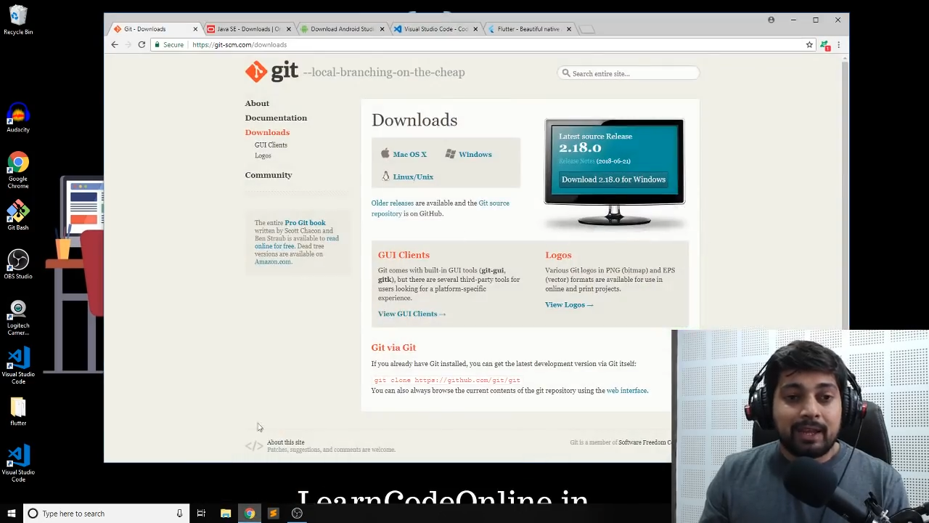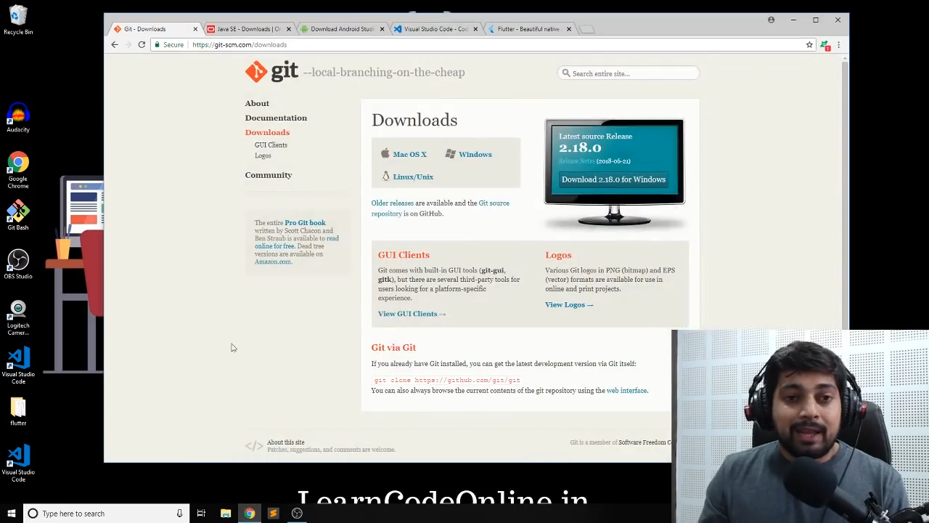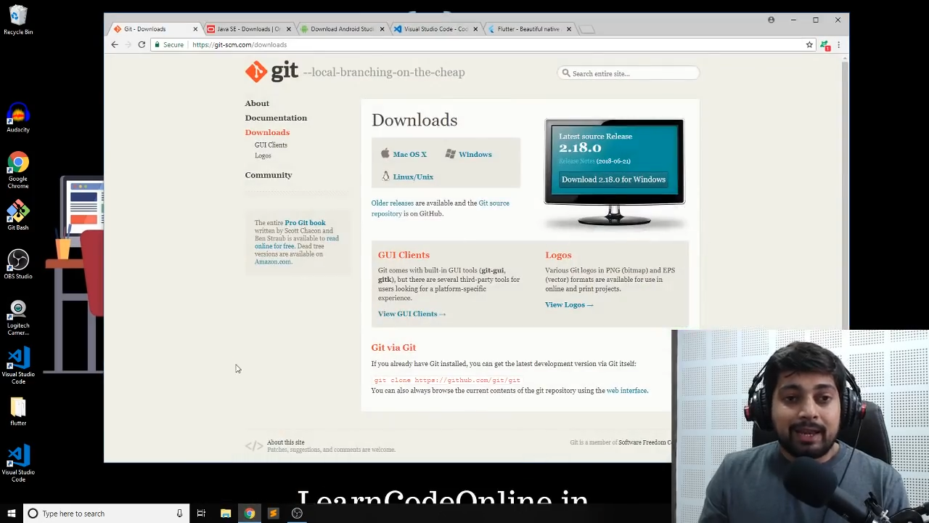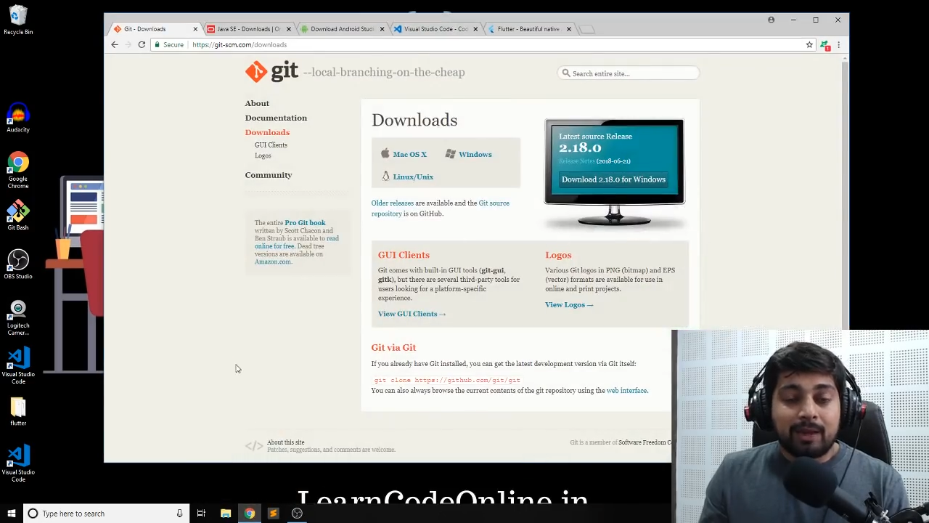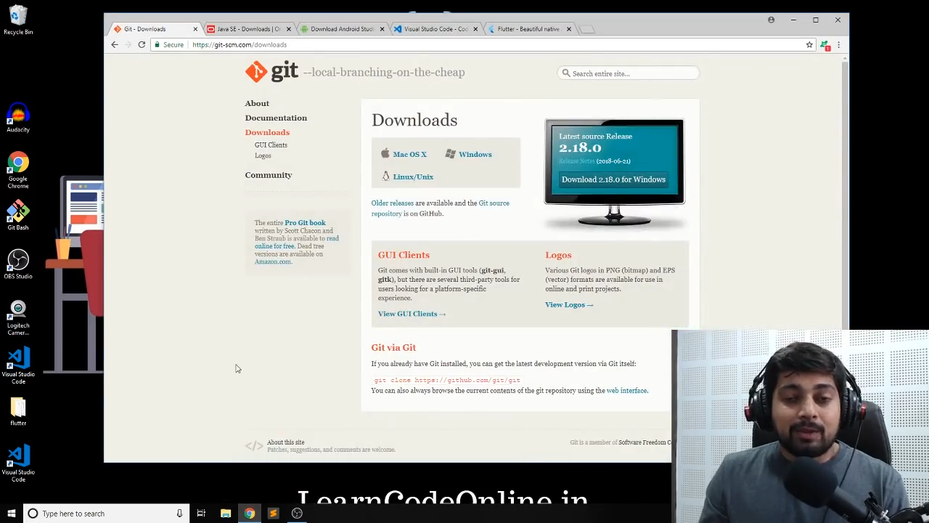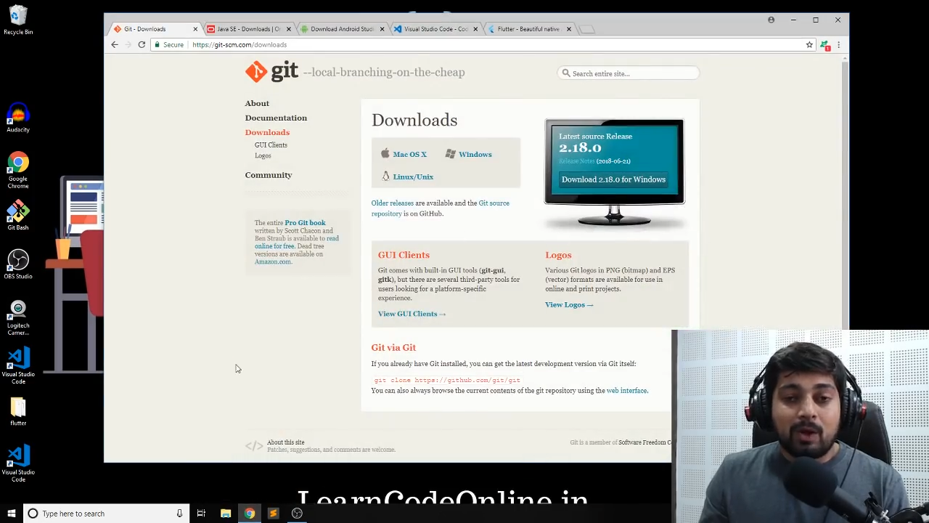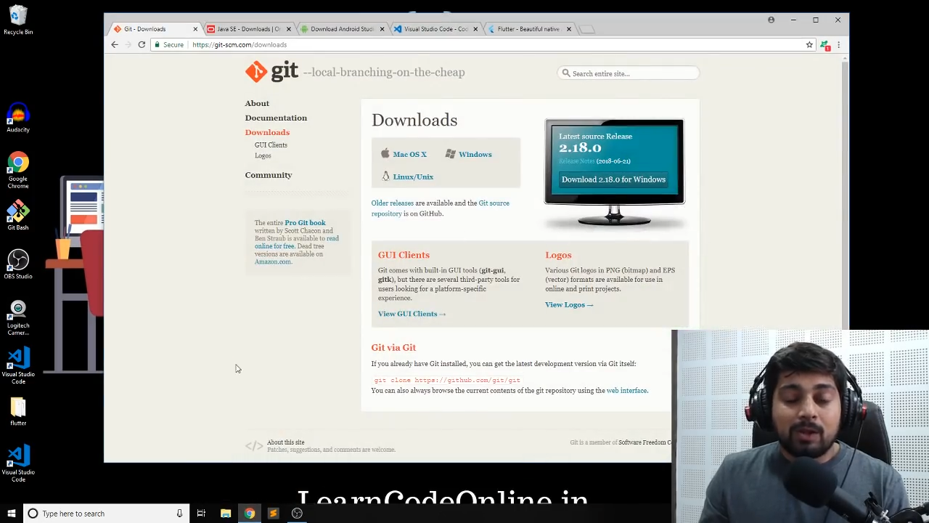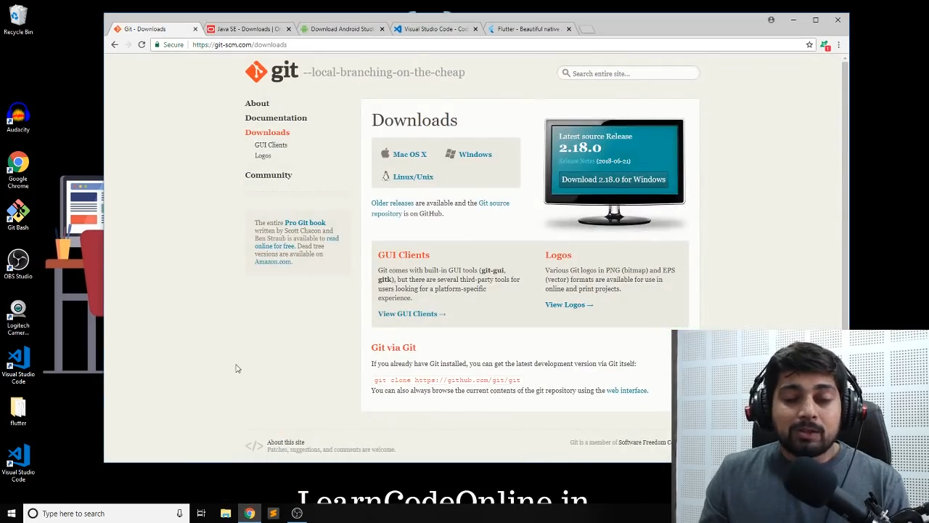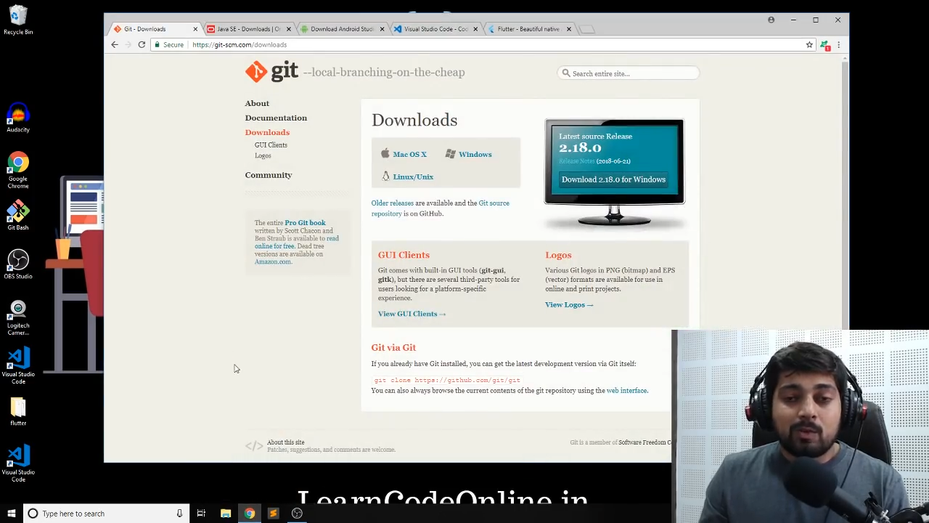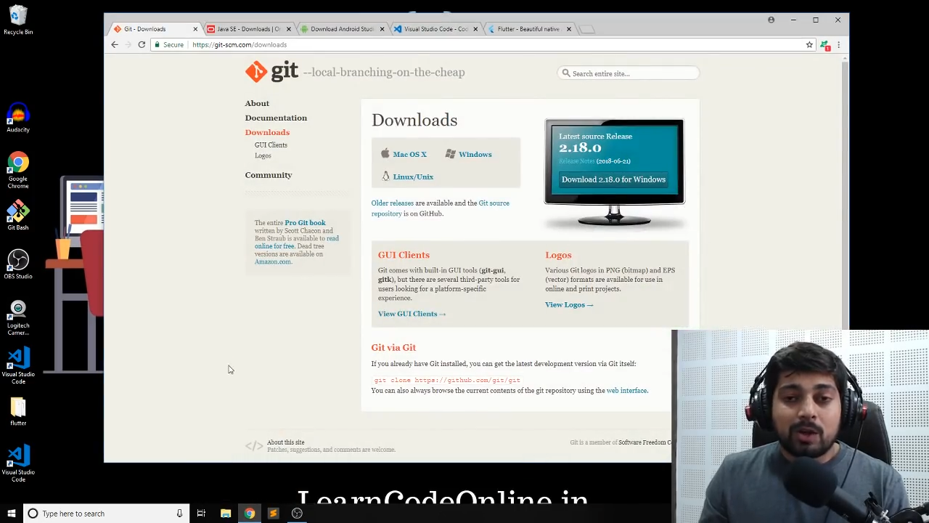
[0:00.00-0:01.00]
And I will
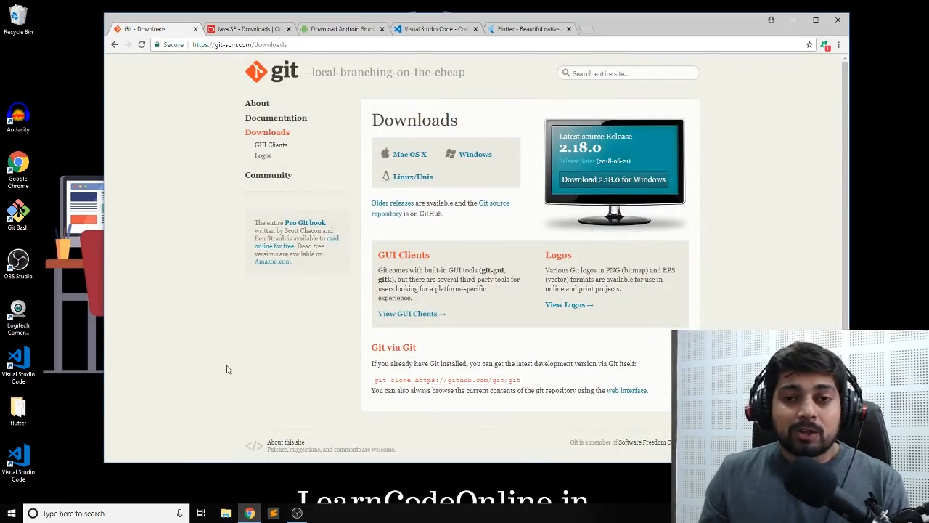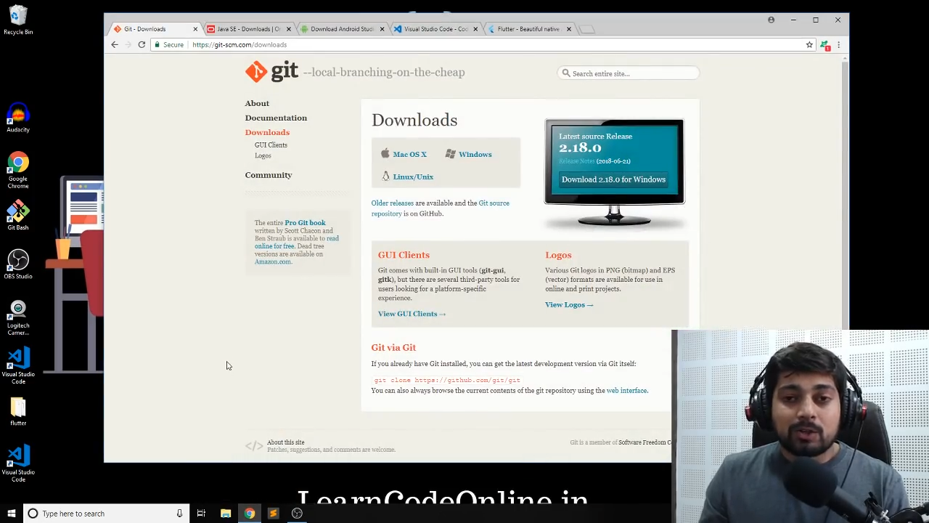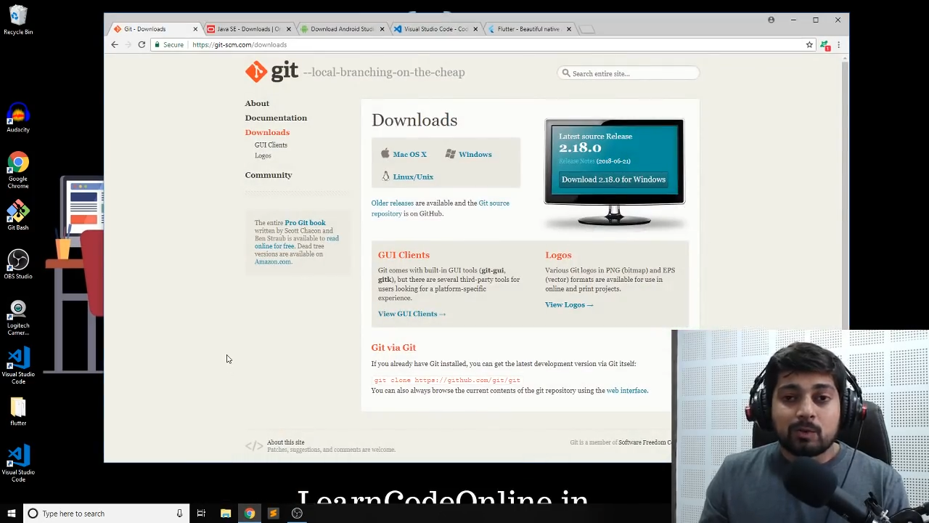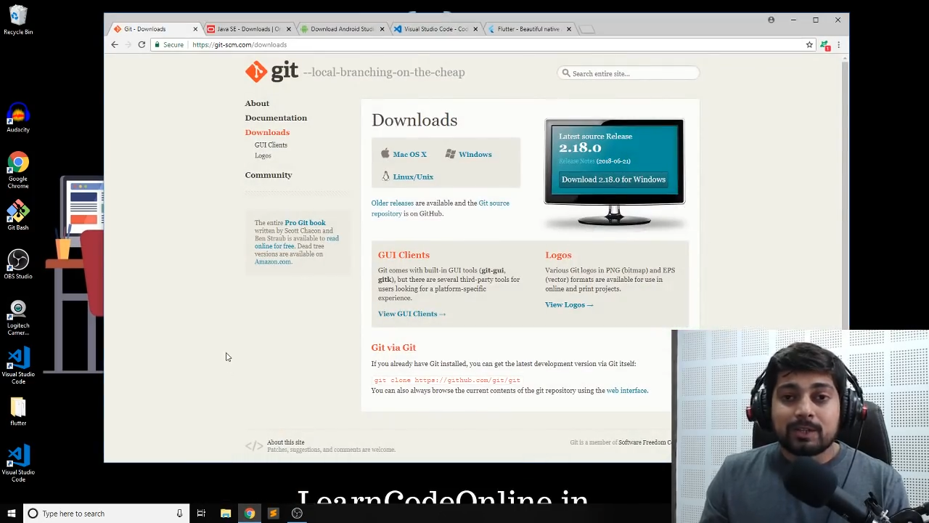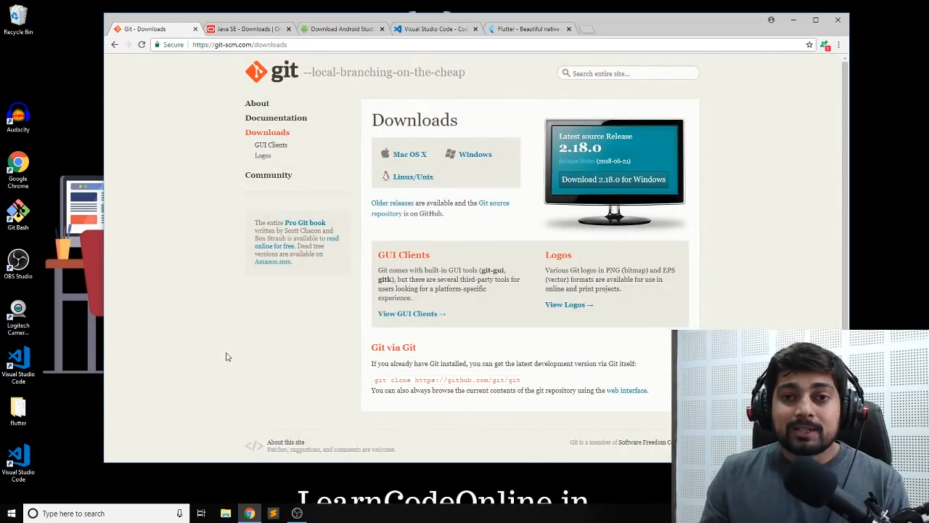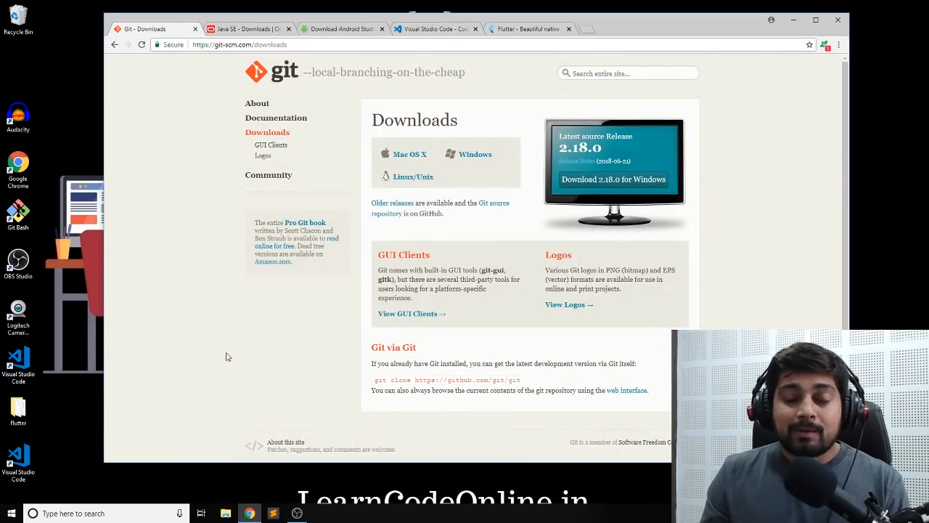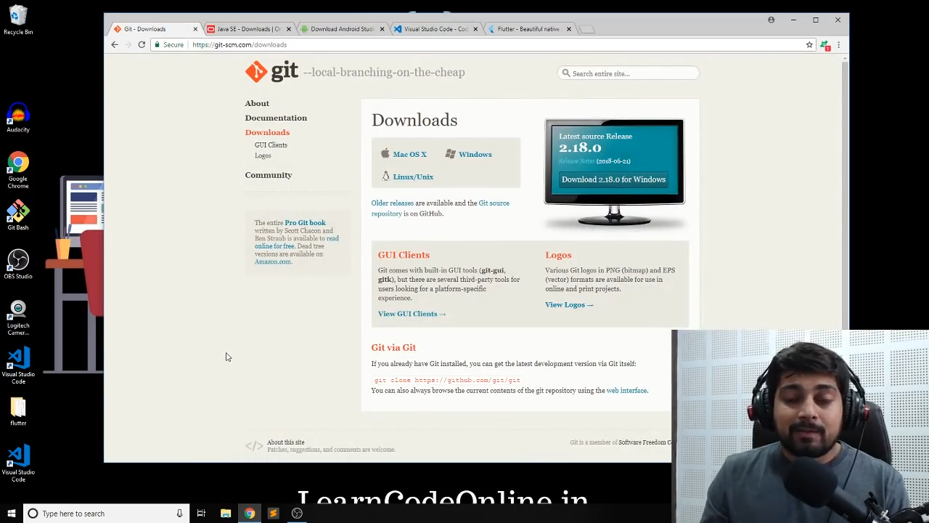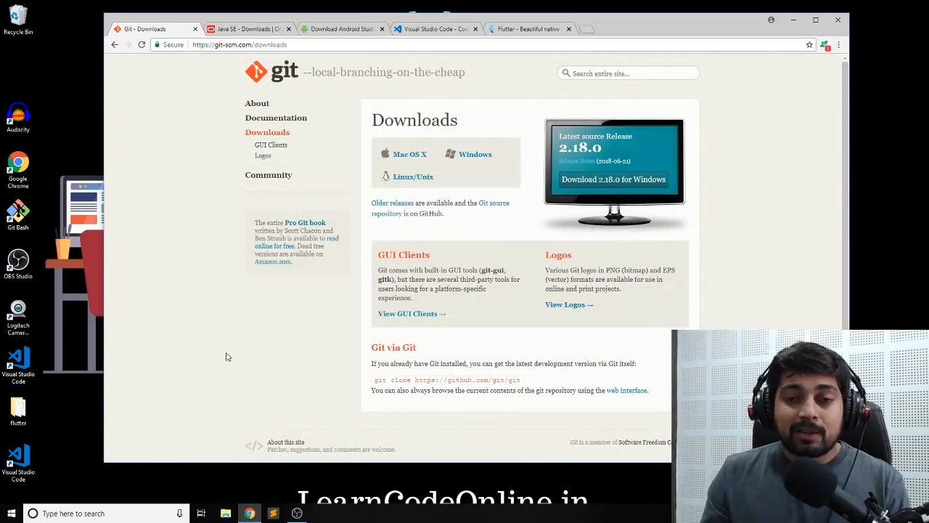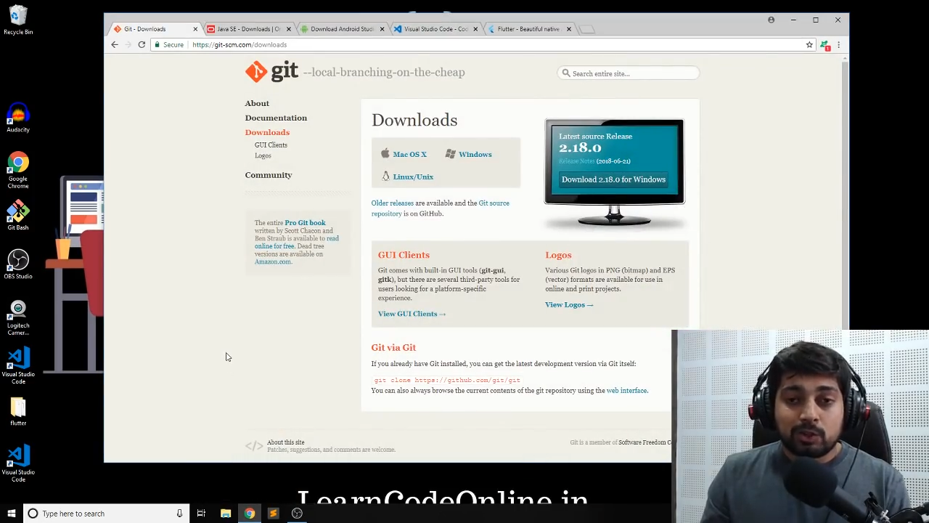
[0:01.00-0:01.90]
also walk you through with some of the